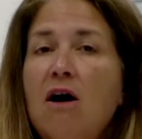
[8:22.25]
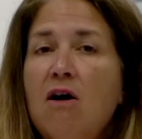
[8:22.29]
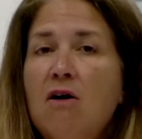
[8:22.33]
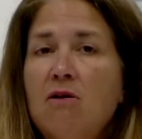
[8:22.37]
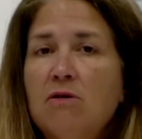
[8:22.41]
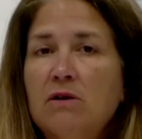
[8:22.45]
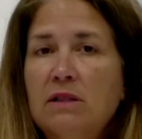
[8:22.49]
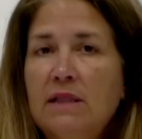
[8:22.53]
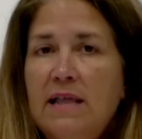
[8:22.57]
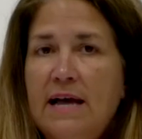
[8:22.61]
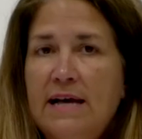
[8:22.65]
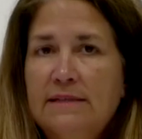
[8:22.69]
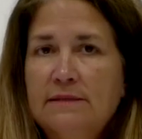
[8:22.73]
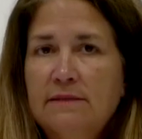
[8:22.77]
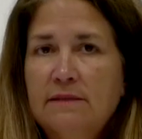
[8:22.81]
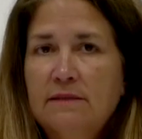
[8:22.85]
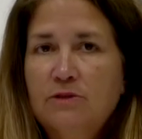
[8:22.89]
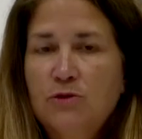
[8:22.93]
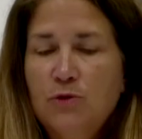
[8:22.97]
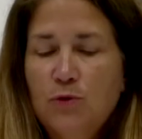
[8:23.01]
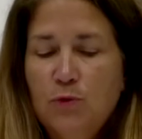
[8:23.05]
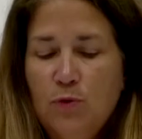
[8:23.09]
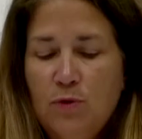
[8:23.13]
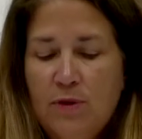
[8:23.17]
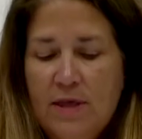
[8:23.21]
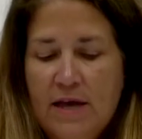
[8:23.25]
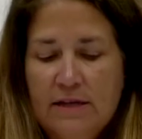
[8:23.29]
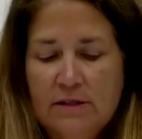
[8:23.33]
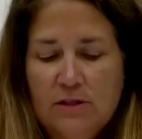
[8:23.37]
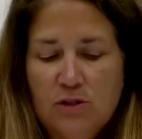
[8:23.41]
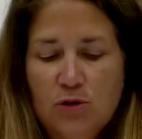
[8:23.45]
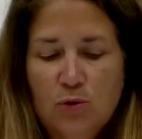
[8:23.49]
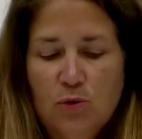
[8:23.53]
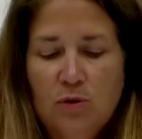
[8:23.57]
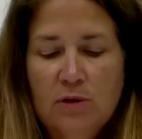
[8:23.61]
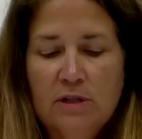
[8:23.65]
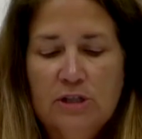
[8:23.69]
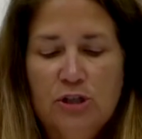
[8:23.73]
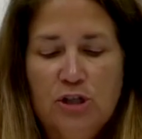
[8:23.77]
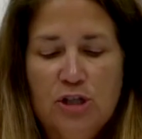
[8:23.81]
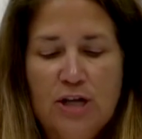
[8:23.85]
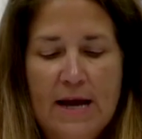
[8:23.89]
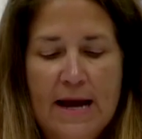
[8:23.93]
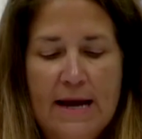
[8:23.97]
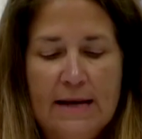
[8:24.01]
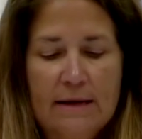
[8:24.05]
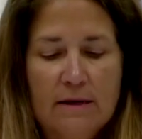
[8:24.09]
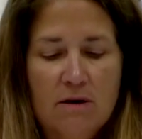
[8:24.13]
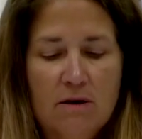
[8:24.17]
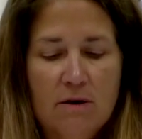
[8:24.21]
all classes through that Schoology
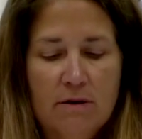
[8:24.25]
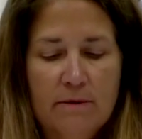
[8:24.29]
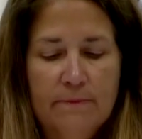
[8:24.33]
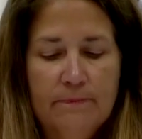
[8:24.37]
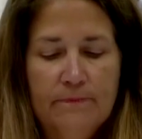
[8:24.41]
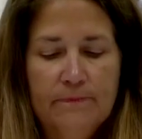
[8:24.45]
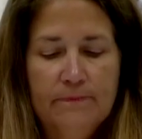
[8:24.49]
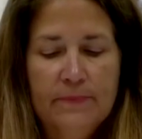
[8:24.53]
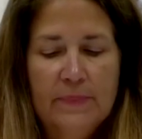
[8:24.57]
icon.